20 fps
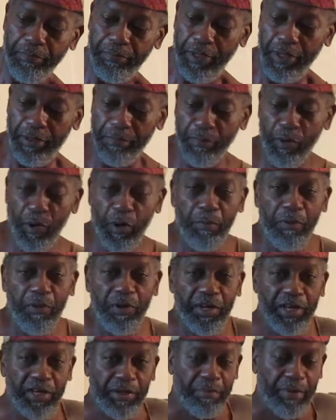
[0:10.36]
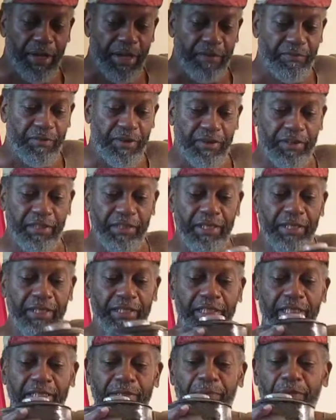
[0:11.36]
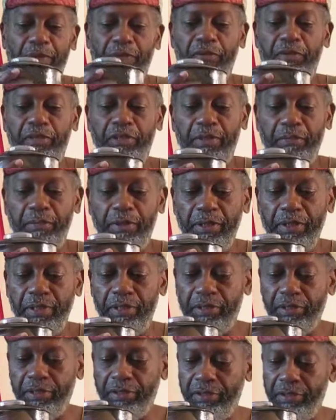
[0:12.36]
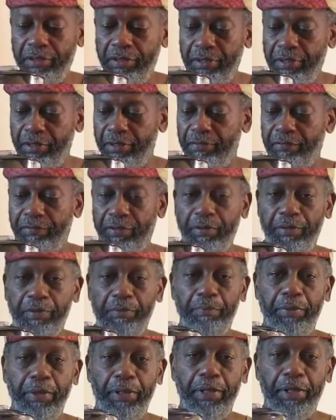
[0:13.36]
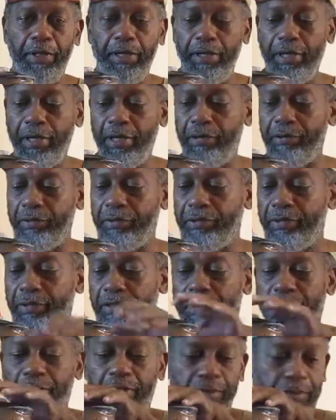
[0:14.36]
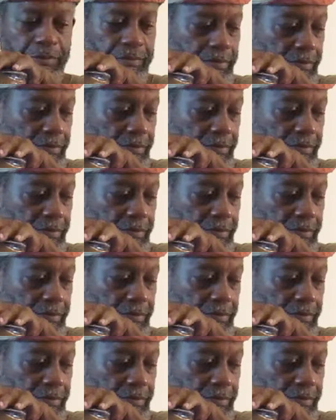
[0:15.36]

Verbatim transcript: like murmuring in the background, that's because I'm in this very big uh, house in uh,